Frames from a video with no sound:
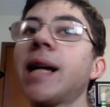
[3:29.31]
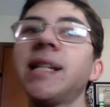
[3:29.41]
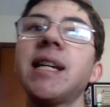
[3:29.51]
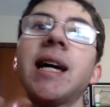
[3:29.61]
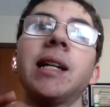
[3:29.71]

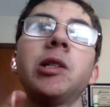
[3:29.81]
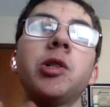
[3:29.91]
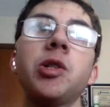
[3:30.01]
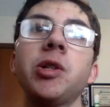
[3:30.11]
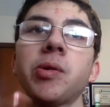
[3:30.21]

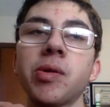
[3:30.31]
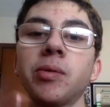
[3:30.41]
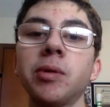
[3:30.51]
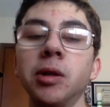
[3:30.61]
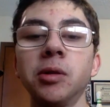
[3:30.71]
attend to
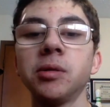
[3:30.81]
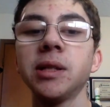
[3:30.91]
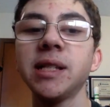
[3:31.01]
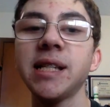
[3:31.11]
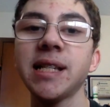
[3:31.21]
the little
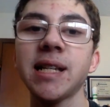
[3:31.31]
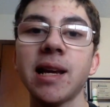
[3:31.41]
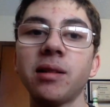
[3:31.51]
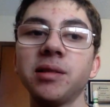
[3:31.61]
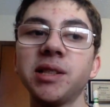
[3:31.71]

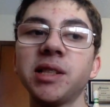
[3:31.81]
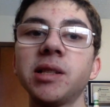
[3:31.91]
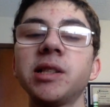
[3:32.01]
details.